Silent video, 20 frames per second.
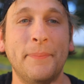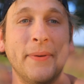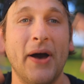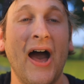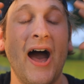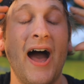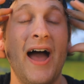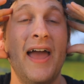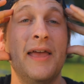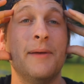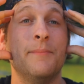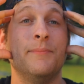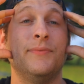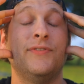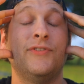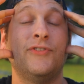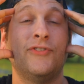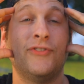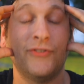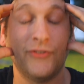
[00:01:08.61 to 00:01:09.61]
but I am
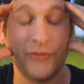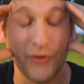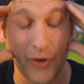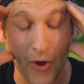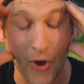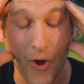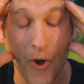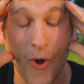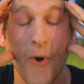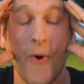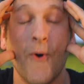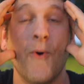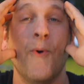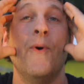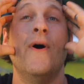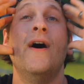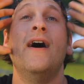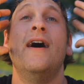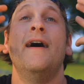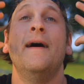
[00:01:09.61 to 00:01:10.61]
so